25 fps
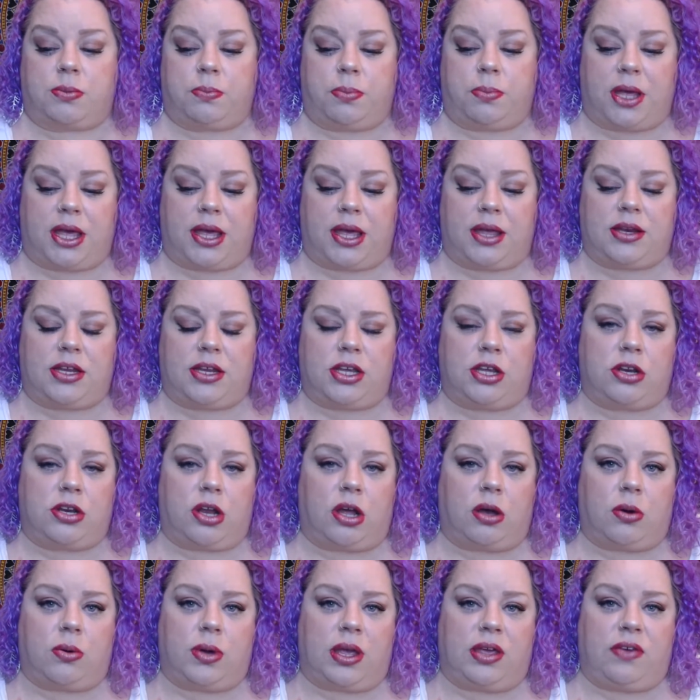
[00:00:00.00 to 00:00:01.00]
But,
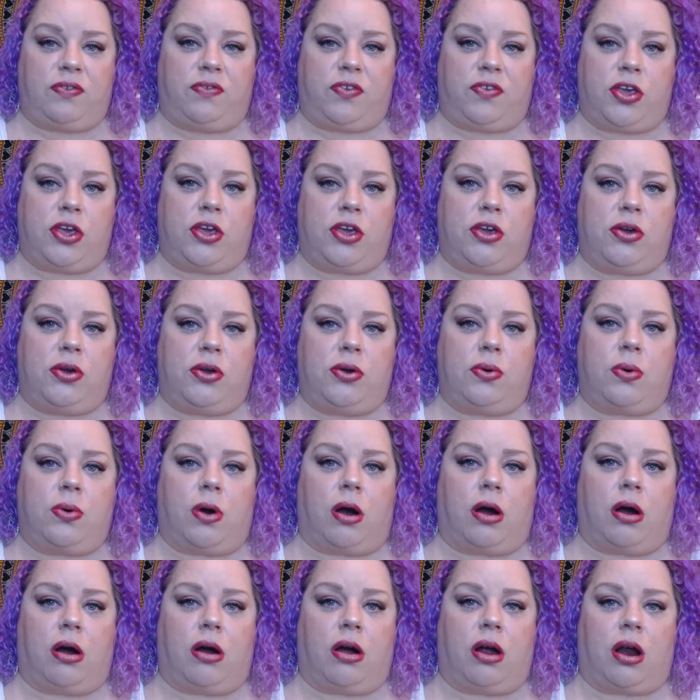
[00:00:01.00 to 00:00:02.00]
if you
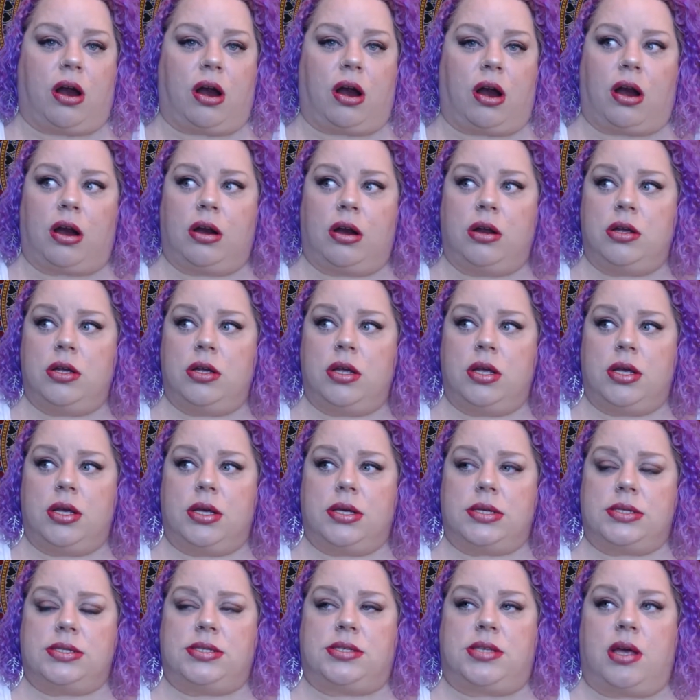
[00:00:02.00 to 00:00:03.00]
are
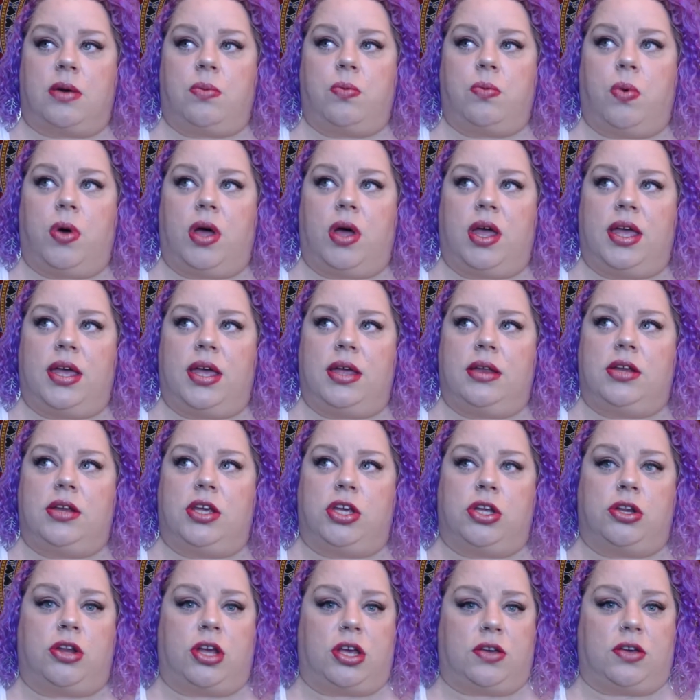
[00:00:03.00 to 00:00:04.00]
someone,
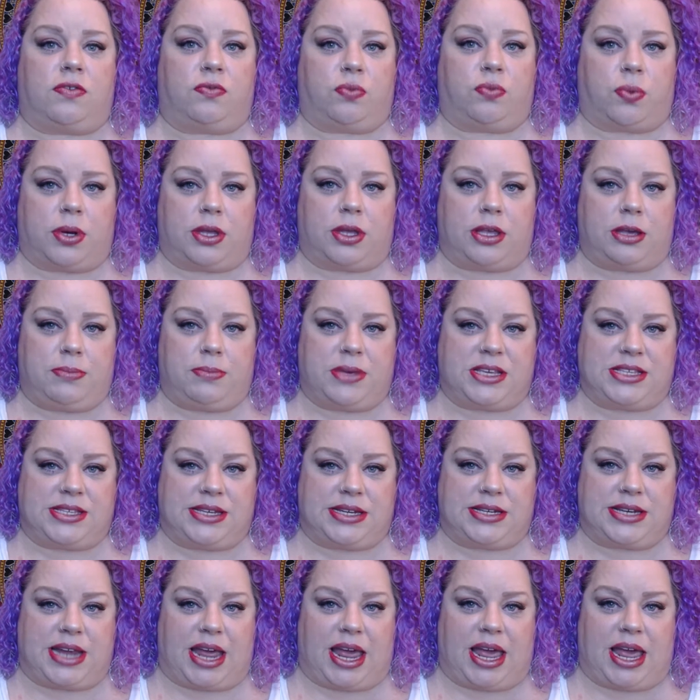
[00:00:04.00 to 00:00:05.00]
you have really busy
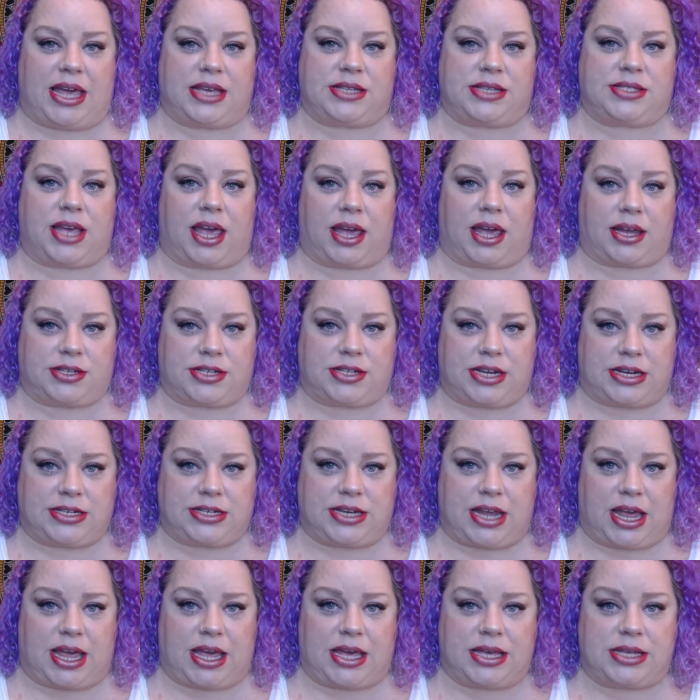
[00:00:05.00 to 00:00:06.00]
days, hectic
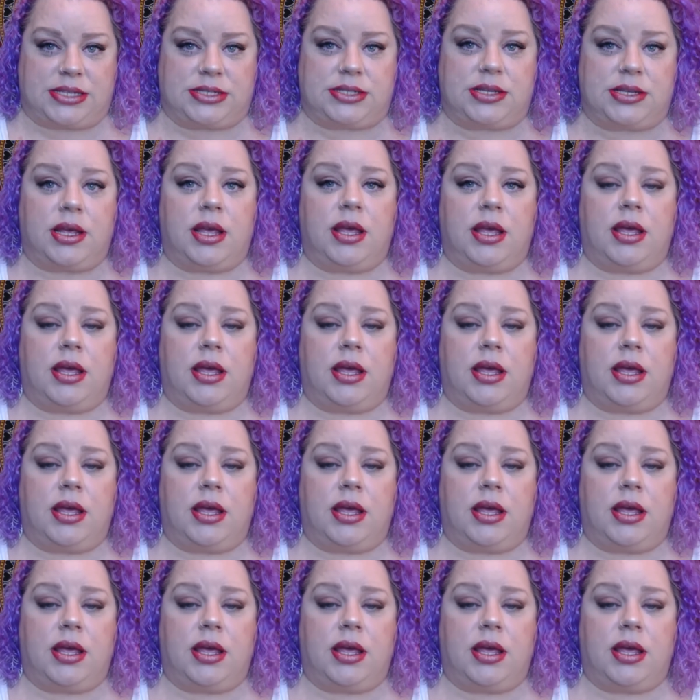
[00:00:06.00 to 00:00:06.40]
days,